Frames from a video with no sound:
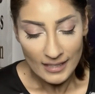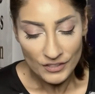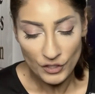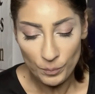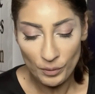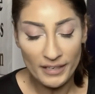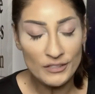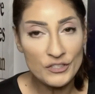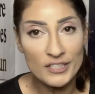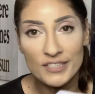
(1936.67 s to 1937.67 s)
So,
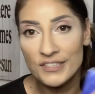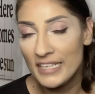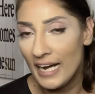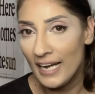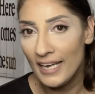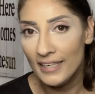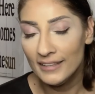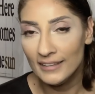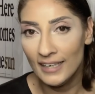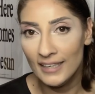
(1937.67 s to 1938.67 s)
Prayers to the
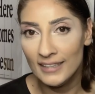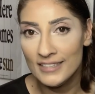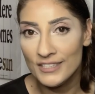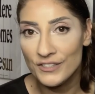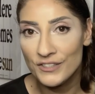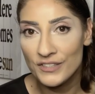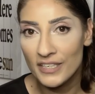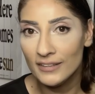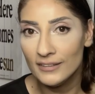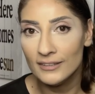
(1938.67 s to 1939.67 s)
Sky uh, is
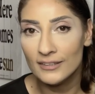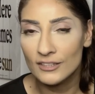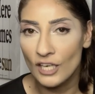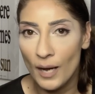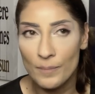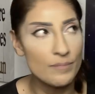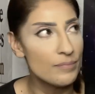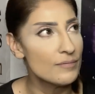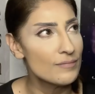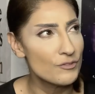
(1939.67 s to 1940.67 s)
still top
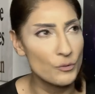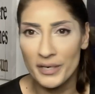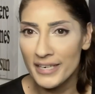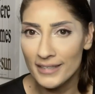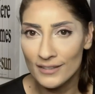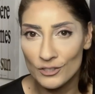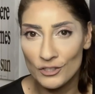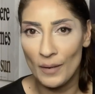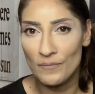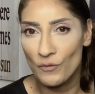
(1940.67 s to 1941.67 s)
three or
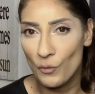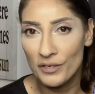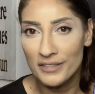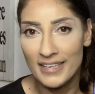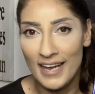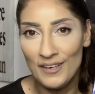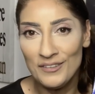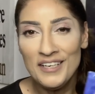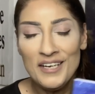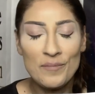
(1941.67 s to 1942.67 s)
top four now,
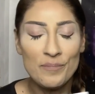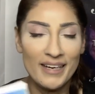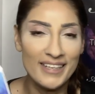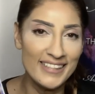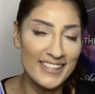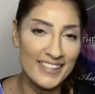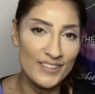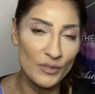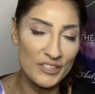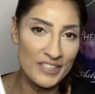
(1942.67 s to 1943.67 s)
but
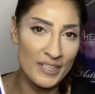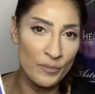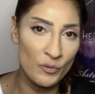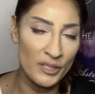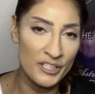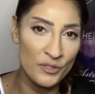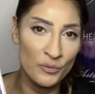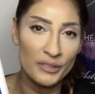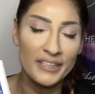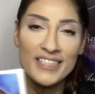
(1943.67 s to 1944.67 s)
it was a number one new
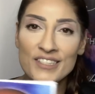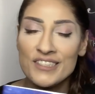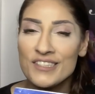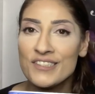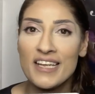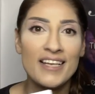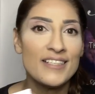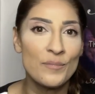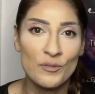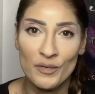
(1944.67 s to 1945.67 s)
release. It stayed
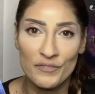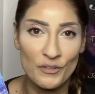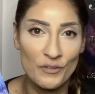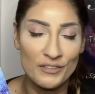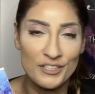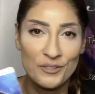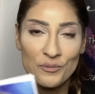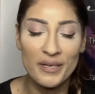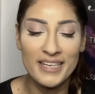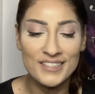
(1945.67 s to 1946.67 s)
number one for over two
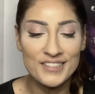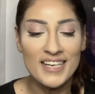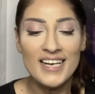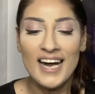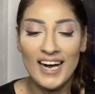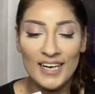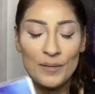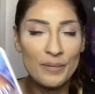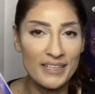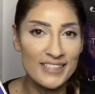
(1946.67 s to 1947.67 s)
weeks, uh,
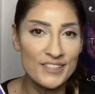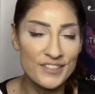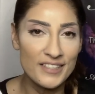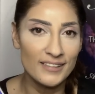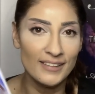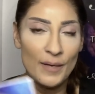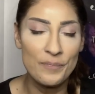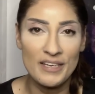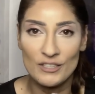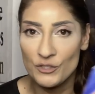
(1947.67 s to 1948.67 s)
but is still
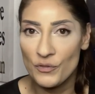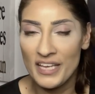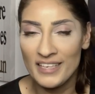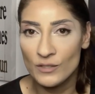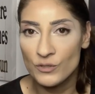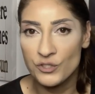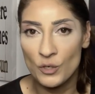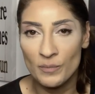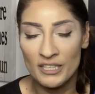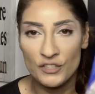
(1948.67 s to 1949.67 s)
up there. So thank you so
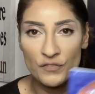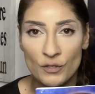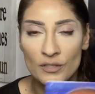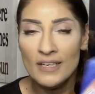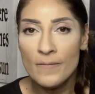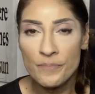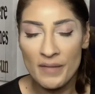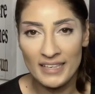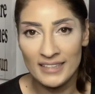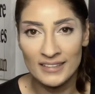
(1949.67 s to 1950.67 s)
much for
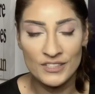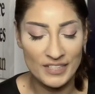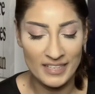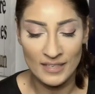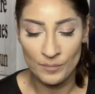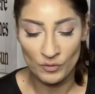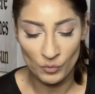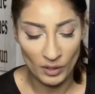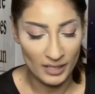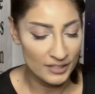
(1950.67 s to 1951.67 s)
making this a number
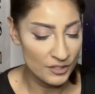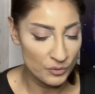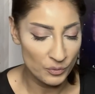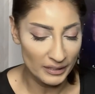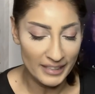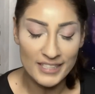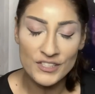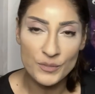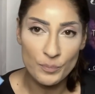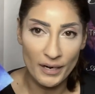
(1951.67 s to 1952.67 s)
one new
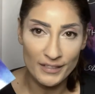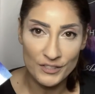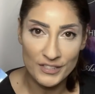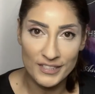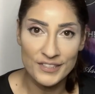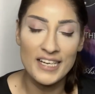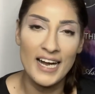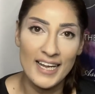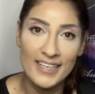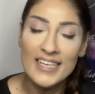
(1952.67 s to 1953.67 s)
release. Prayers to the
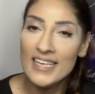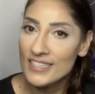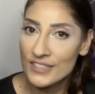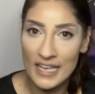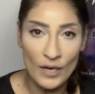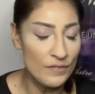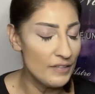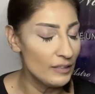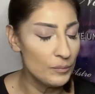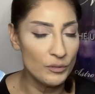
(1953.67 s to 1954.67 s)
Sky is now
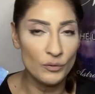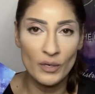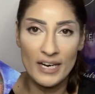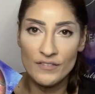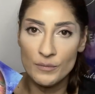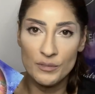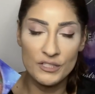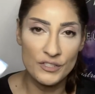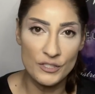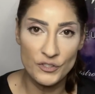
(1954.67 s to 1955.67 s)
available wherever
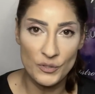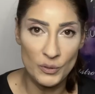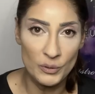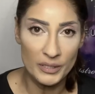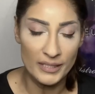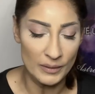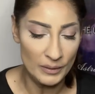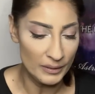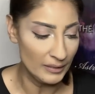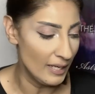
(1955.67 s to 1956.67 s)
books are sold and
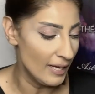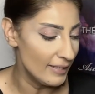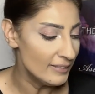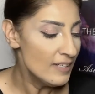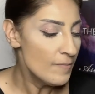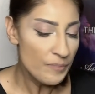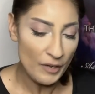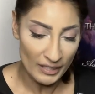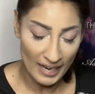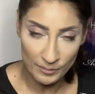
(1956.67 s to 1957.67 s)
online.
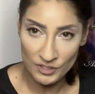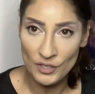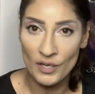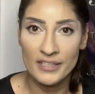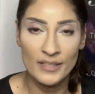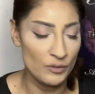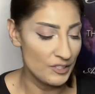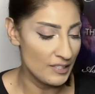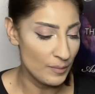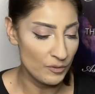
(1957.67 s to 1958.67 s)
On Amazon, it was
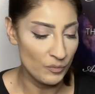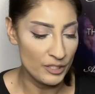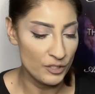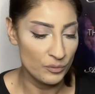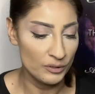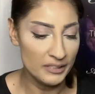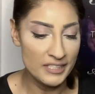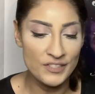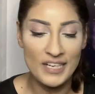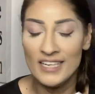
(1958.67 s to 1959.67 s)
a number one new
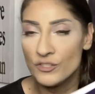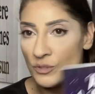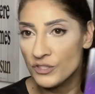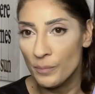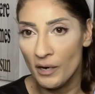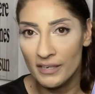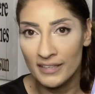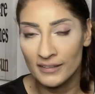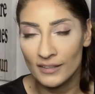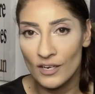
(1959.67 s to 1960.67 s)
release, as was The Body
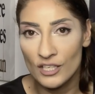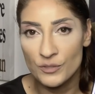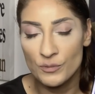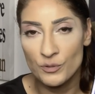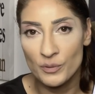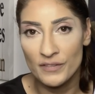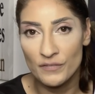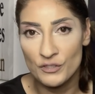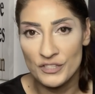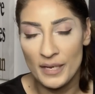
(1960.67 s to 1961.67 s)
and the Cosmos when it
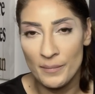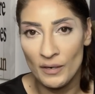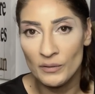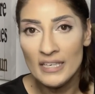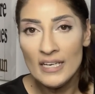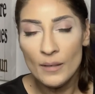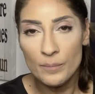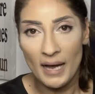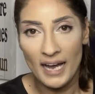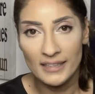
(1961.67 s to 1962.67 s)
first came out
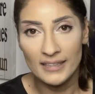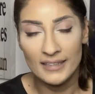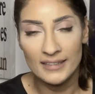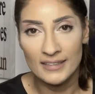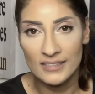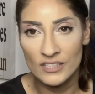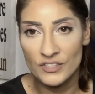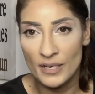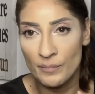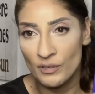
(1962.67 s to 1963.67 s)
back in
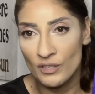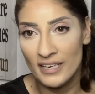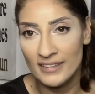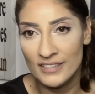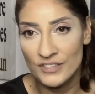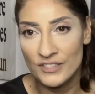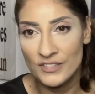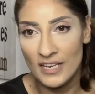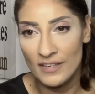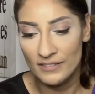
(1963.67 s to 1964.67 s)
December. And this is,
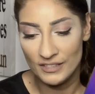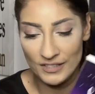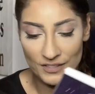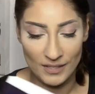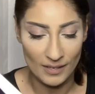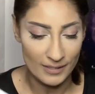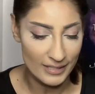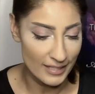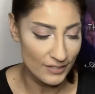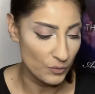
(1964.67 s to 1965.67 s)
yeah, this is
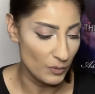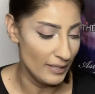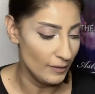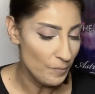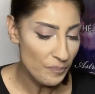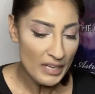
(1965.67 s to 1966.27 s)
art as well.